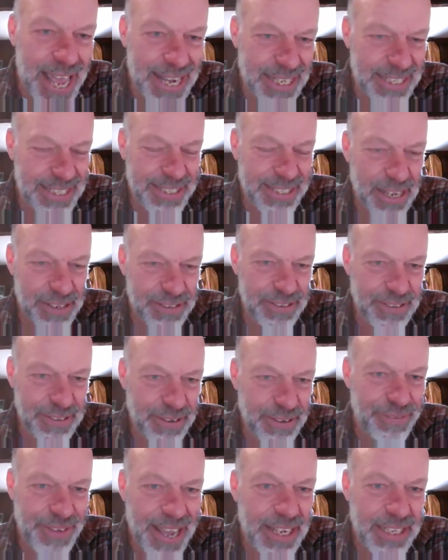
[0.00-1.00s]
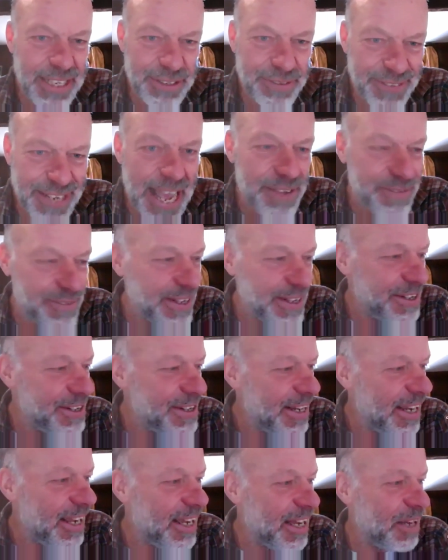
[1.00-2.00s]
excess effects of caffeine.
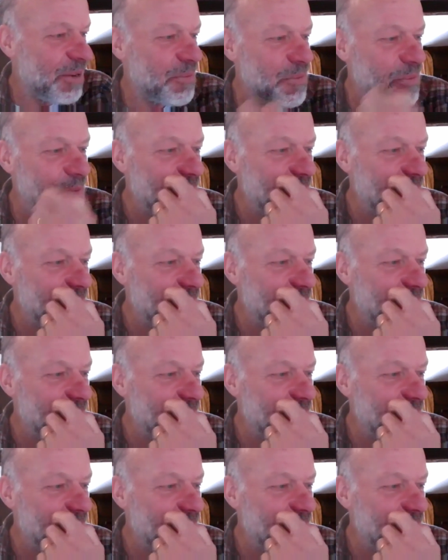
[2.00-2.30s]
I